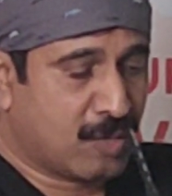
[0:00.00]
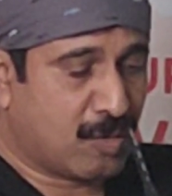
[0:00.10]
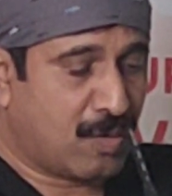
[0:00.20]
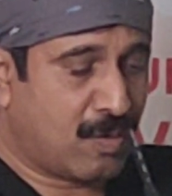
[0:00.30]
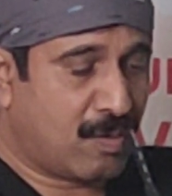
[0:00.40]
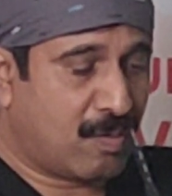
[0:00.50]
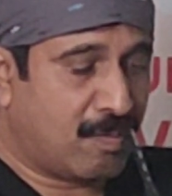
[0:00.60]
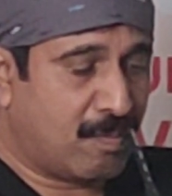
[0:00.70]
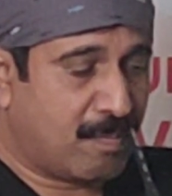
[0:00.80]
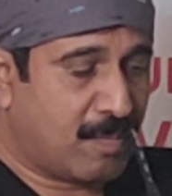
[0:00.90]
So
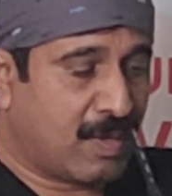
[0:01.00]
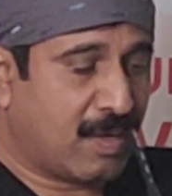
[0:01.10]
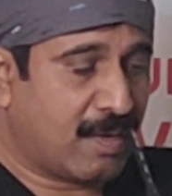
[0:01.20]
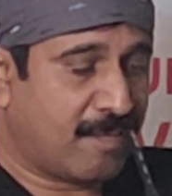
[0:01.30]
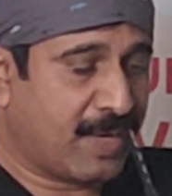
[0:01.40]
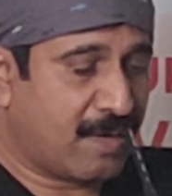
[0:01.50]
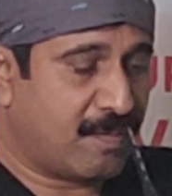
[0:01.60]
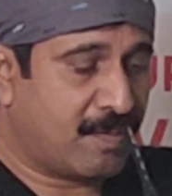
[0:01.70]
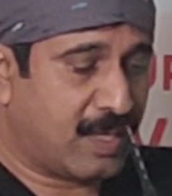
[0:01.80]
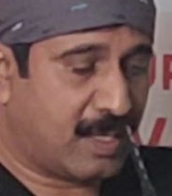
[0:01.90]
we
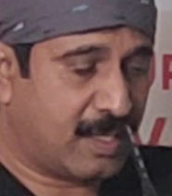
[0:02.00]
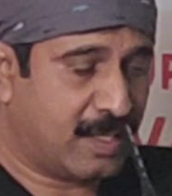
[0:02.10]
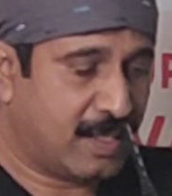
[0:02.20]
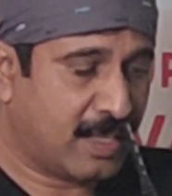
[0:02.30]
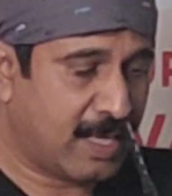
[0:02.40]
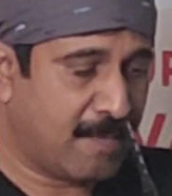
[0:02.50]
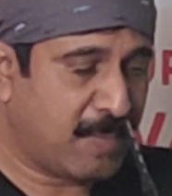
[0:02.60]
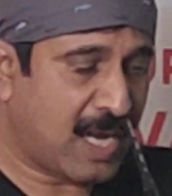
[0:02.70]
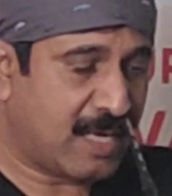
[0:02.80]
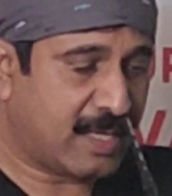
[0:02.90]
have
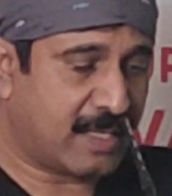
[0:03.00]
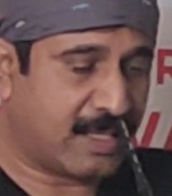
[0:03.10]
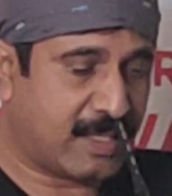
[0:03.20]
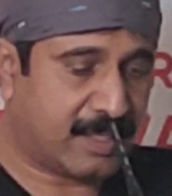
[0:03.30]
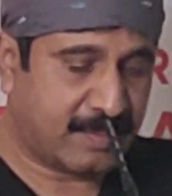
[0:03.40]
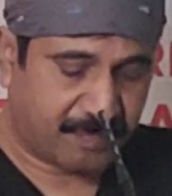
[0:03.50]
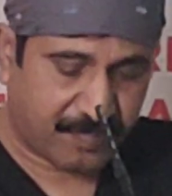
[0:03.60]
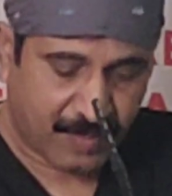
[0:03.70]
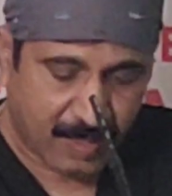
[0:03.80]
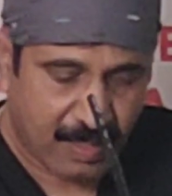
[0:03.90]
implanted a
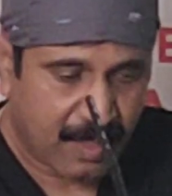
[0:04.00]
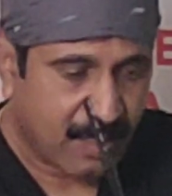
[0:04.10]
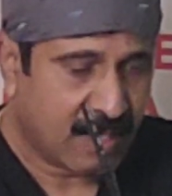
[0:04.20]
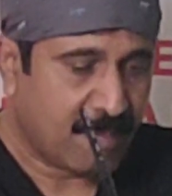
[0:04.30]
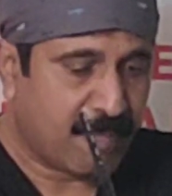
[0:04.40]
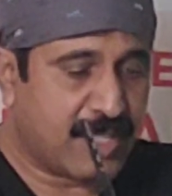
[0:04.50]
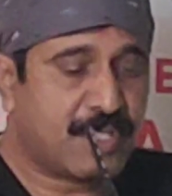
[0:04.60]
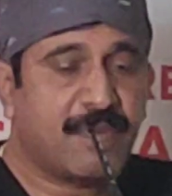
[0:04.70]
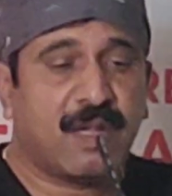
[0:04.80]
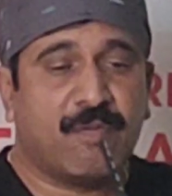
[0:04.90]

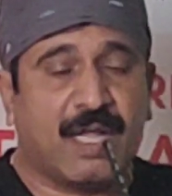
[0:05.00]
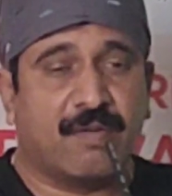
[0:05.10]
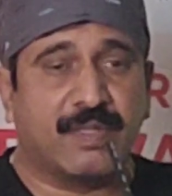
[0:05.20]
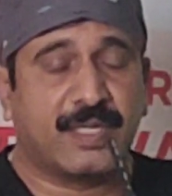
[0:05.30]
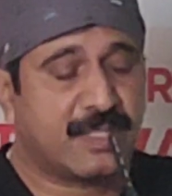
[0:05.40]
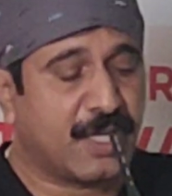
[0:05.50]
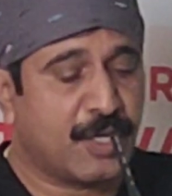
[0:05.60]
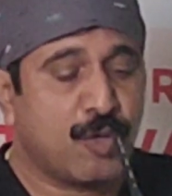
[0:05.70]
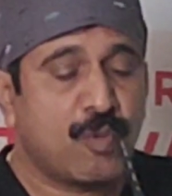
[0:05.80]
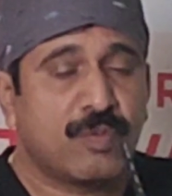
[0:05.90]
perceval valve. This is a
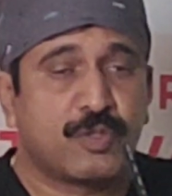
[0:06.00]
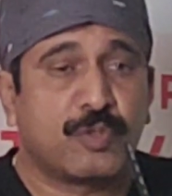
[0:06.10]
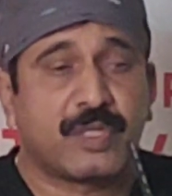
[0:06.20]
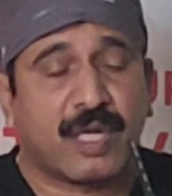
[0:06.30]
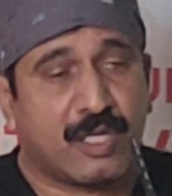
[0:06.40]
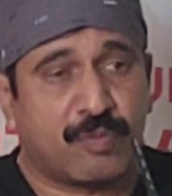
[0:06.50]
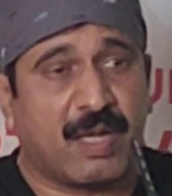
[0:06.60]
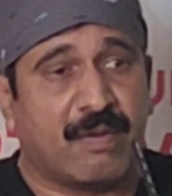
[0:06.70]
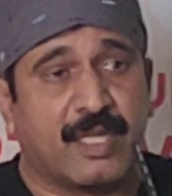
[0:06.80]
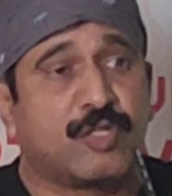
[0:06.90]
new sutureless
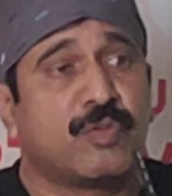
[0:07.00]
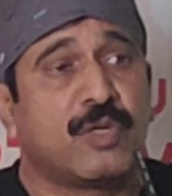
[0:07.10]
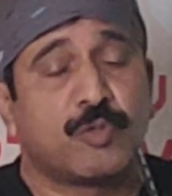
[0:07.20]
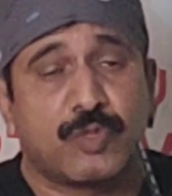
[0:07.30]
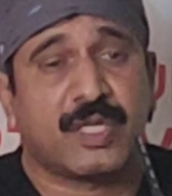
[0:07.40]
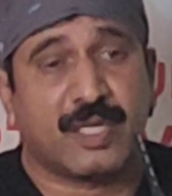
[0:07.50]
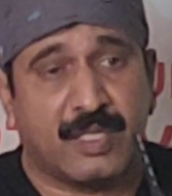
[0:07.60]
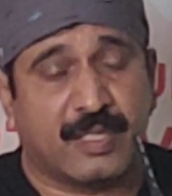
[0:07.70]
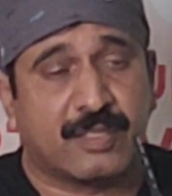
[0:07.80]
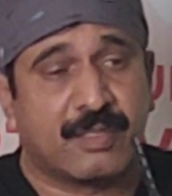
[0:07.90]
valve. There is no suture
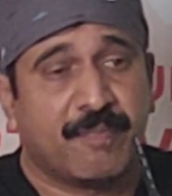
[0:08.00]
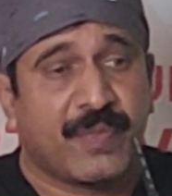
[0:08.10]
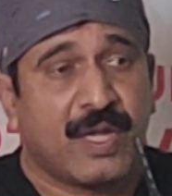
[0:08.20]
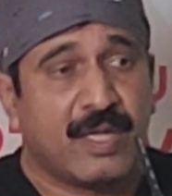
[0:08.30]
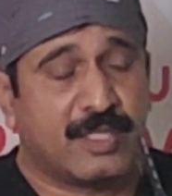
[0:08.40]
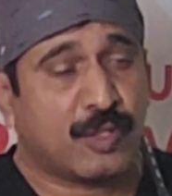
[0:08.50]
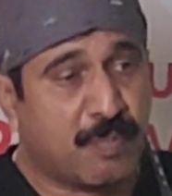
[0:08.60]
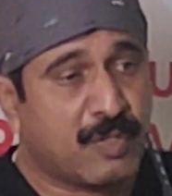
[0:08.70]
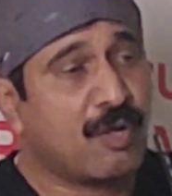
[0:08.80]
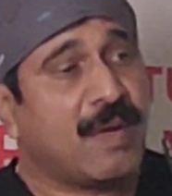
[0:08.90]
in this.
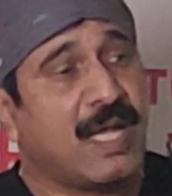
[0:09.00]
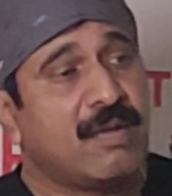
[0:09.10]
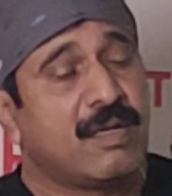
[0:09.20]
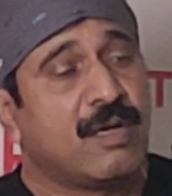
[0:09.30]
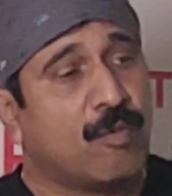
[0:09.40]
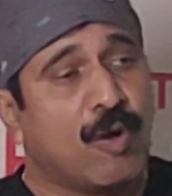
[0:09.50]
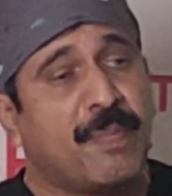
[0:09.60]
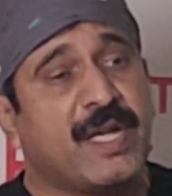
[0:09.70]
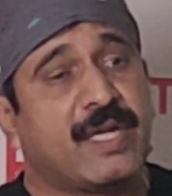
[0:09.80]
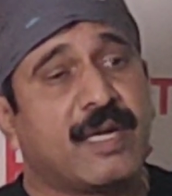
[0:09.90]
Just put the valve,
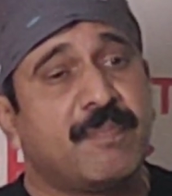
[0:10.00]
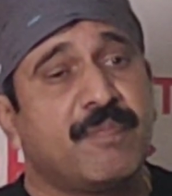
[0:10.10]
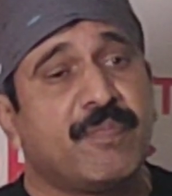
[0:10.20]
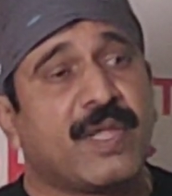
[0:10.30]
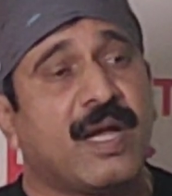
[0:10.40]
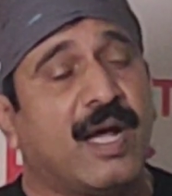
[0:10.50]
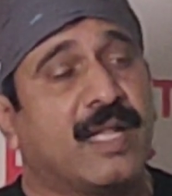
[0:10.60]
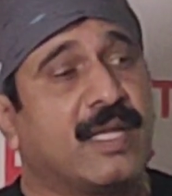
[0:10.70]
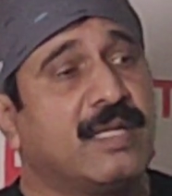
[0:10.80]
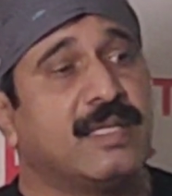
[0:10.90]
open it up,
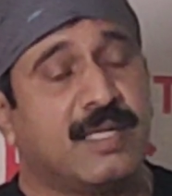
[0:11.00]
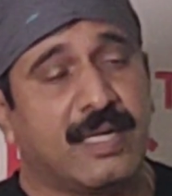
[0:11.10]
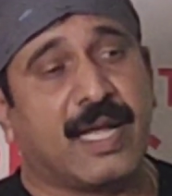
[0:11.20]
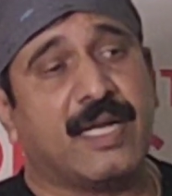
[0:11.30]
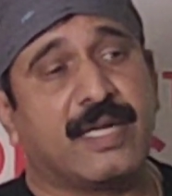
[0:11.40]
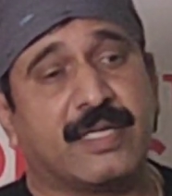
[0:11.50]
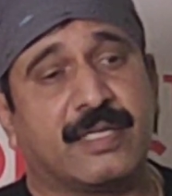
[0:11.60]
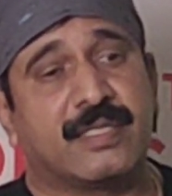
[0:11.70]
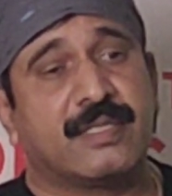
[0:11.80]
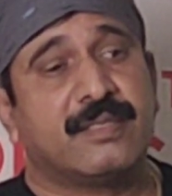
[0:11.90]
and then dilate it.